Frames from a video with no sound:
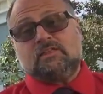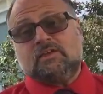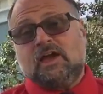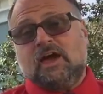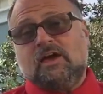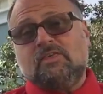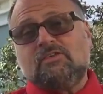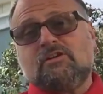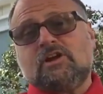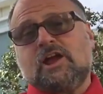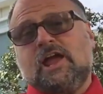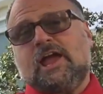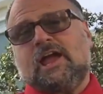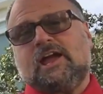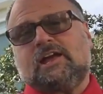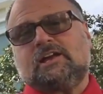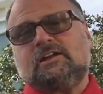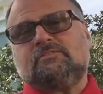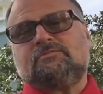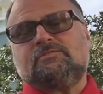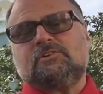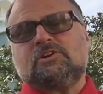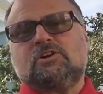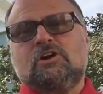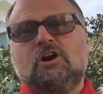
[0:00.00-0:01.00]
the other hand,
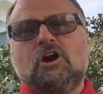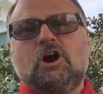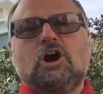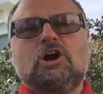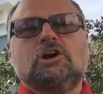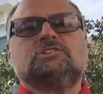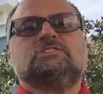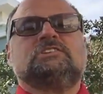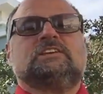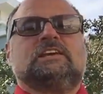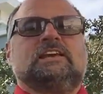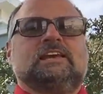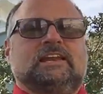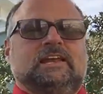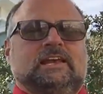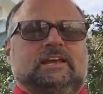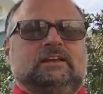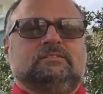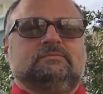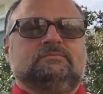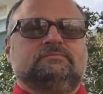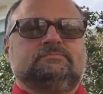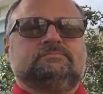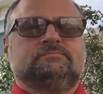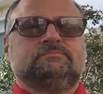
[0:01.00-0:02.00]
if your heart's in it,
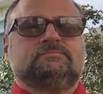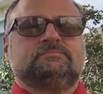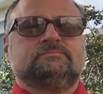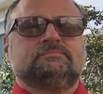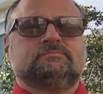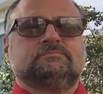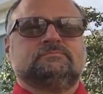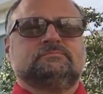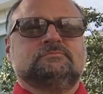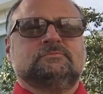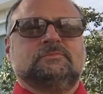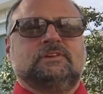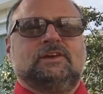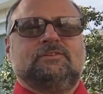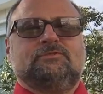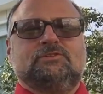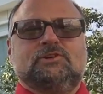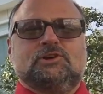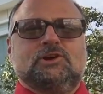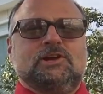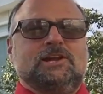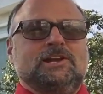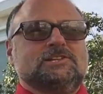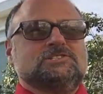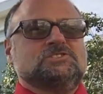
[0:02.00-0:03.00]
if
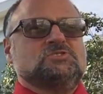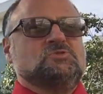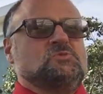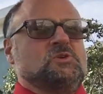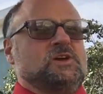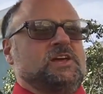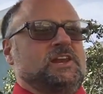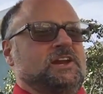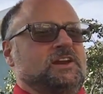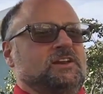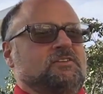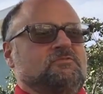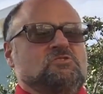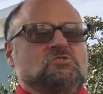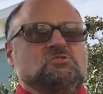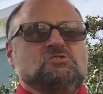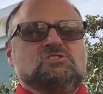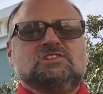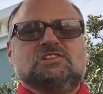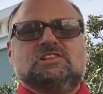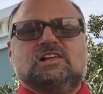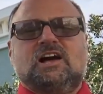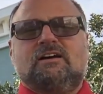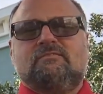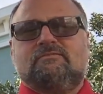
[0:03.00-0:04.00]
you're in it to win it, if you
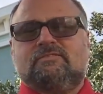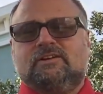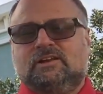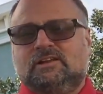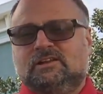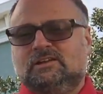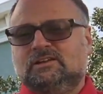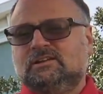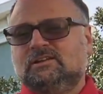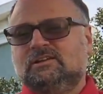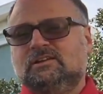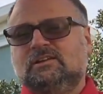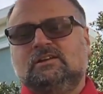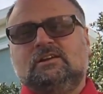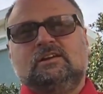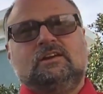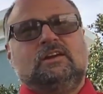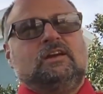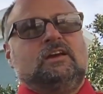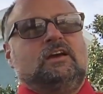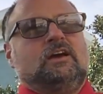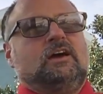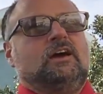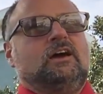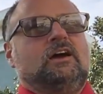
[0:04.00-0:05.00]
love it,
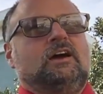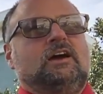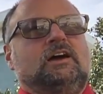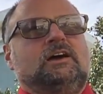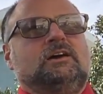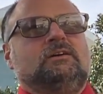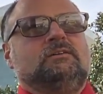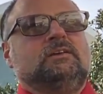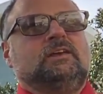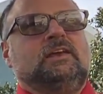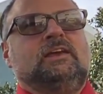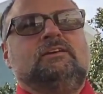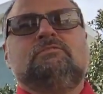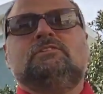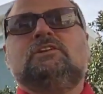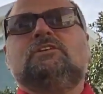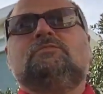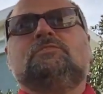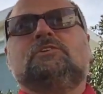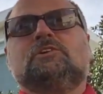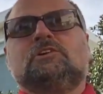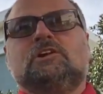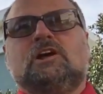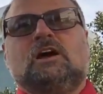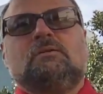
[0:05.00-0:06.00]
uh, even
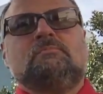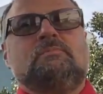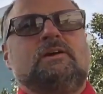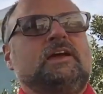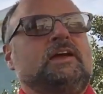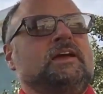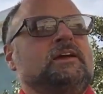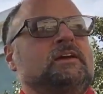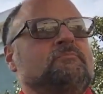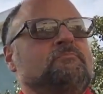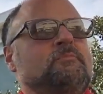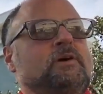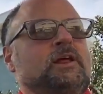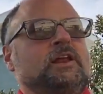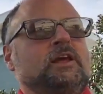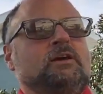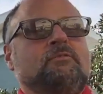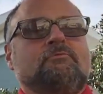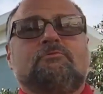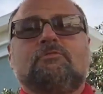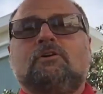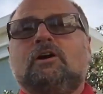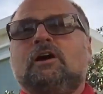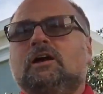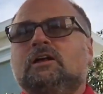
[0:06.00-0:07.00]
if you're not making money
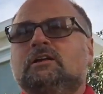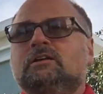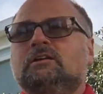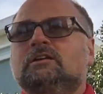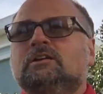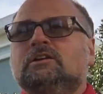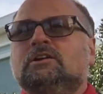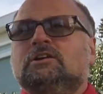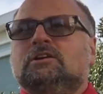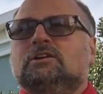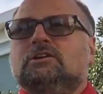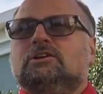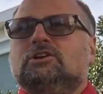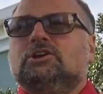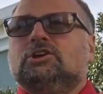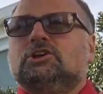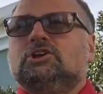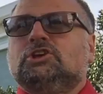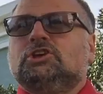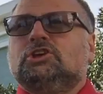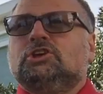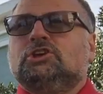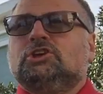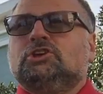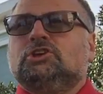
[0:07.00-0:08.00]
up front,
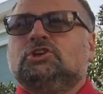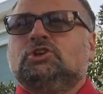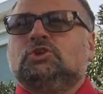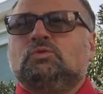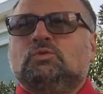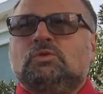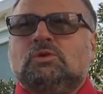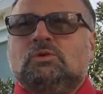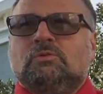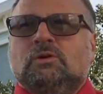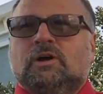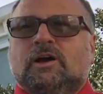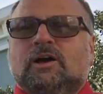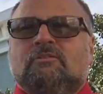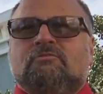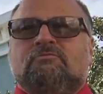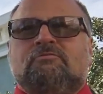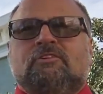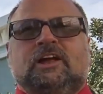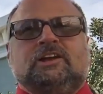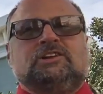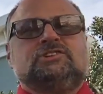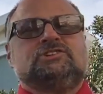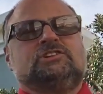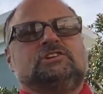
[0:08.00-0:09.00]
you will
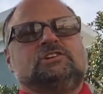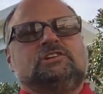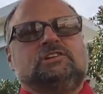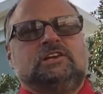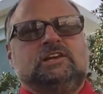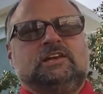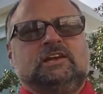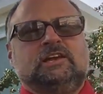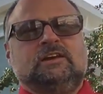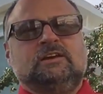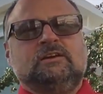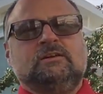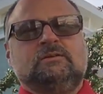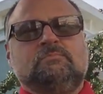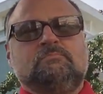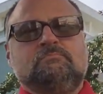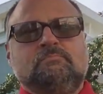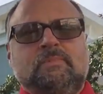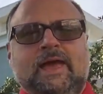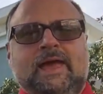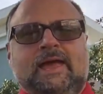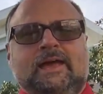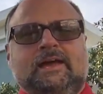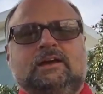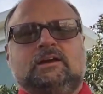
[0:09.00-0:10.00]
eventually
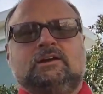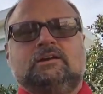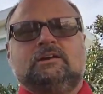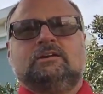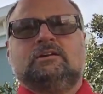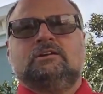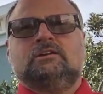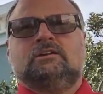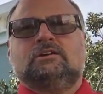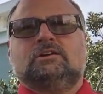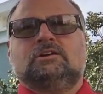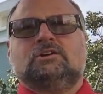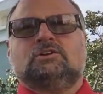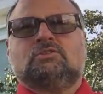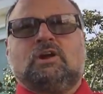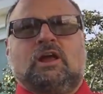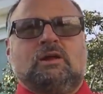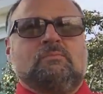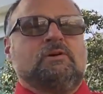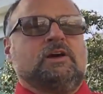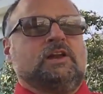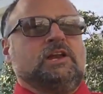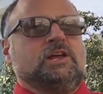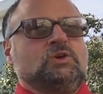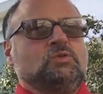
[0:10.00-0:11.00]
make
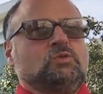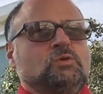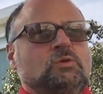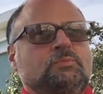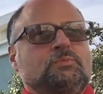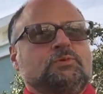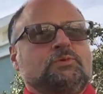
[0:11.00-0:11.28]
great money. You will